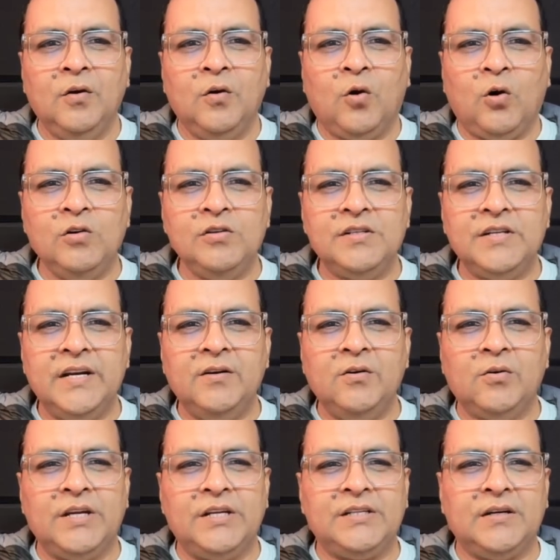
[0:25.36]
constant
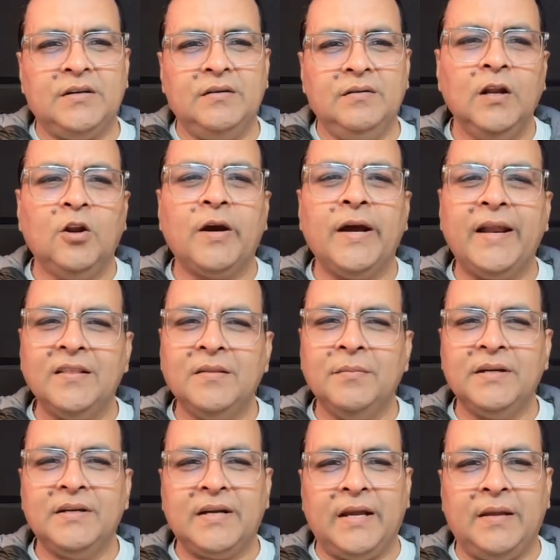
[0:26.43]
notation,
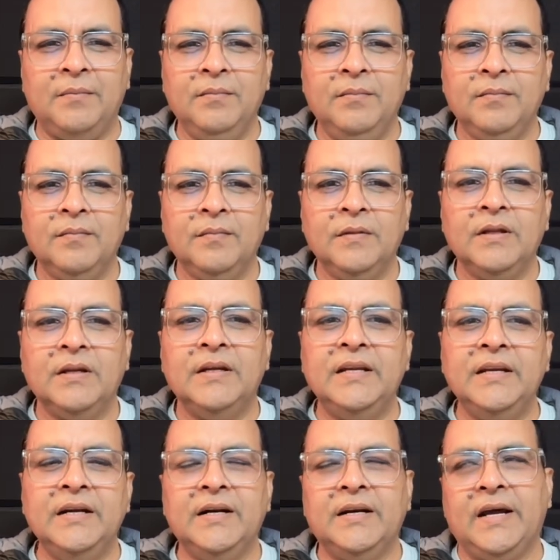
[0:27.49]
logarithmic time,
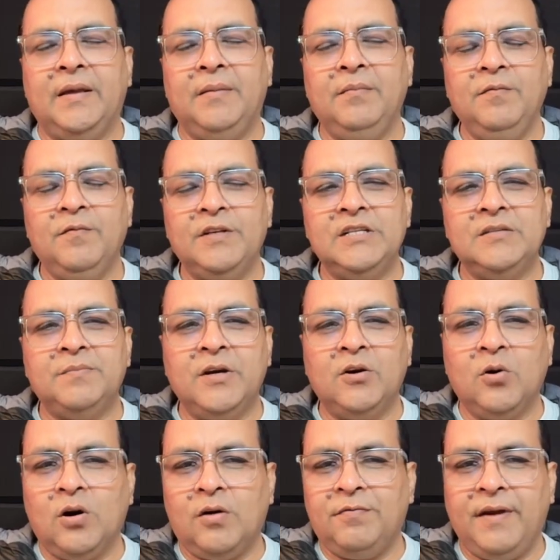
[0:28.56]
linear time, which is big
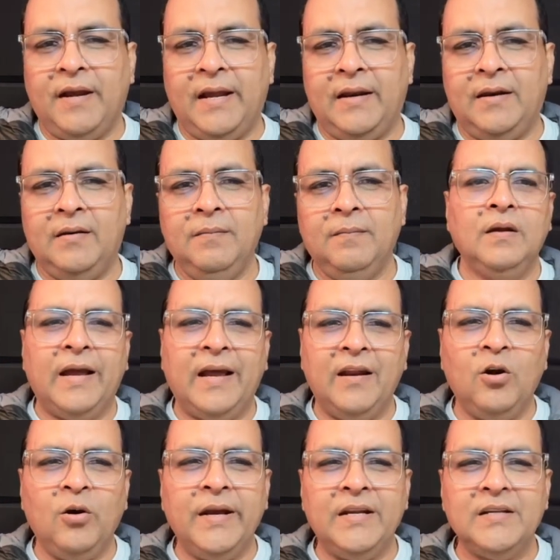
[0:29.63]
O of n. N
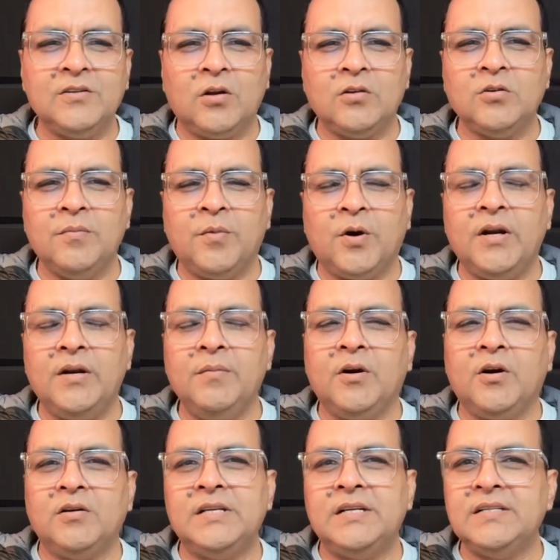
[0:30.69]
log n is also important
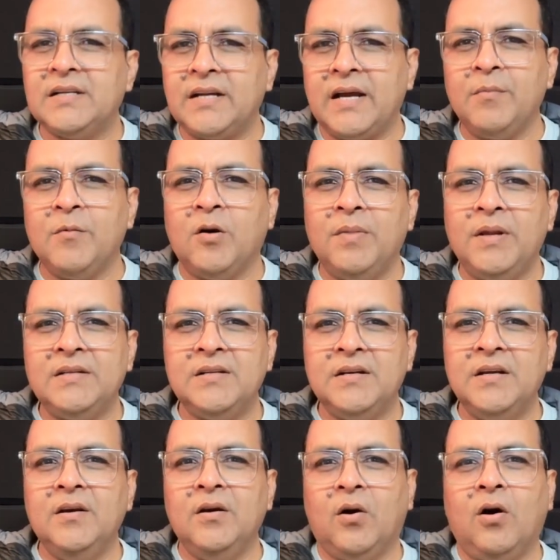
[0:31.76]
because it is the time
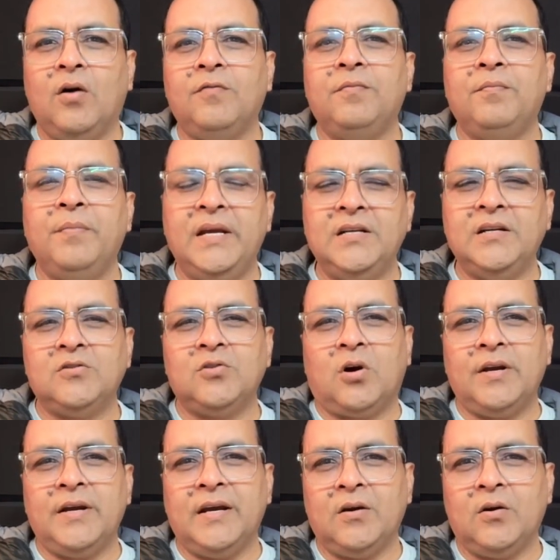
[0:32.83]
complexity of major
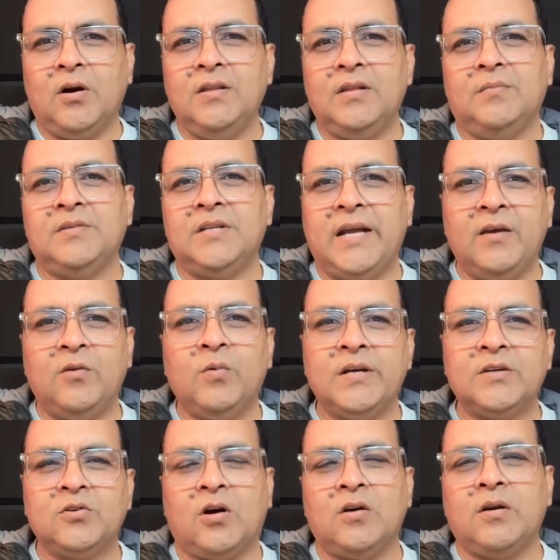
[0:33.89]
sorting algorithms like
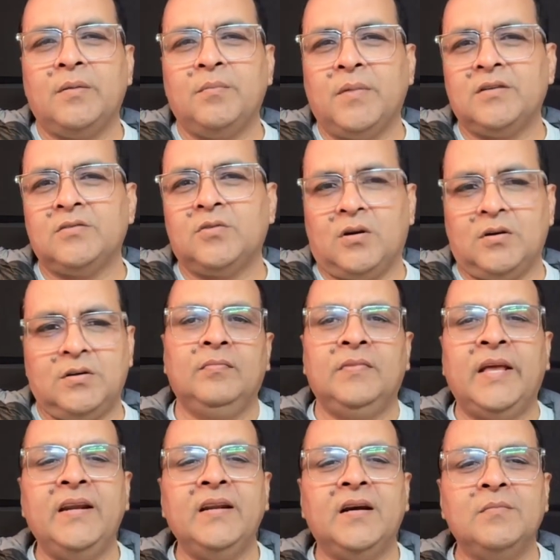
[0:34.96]
quicksort and merge sort.
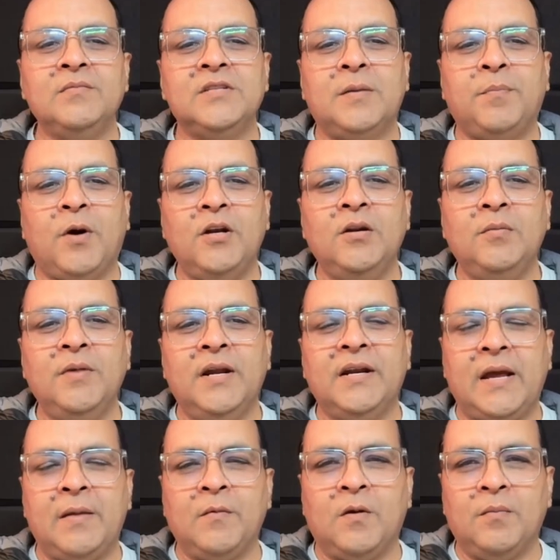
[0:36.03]
Then comes the polynomial
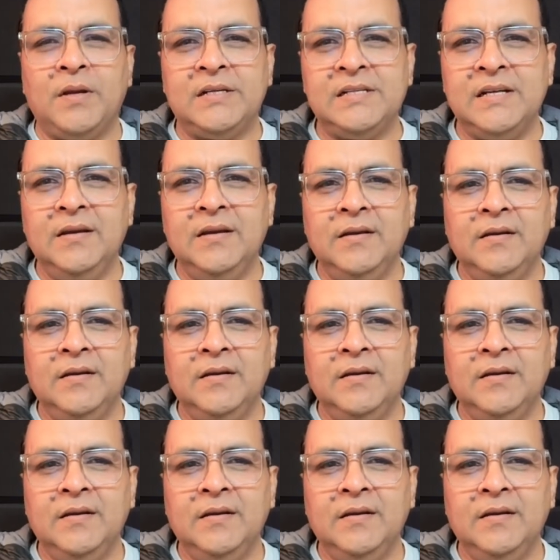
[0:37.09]
time complexity.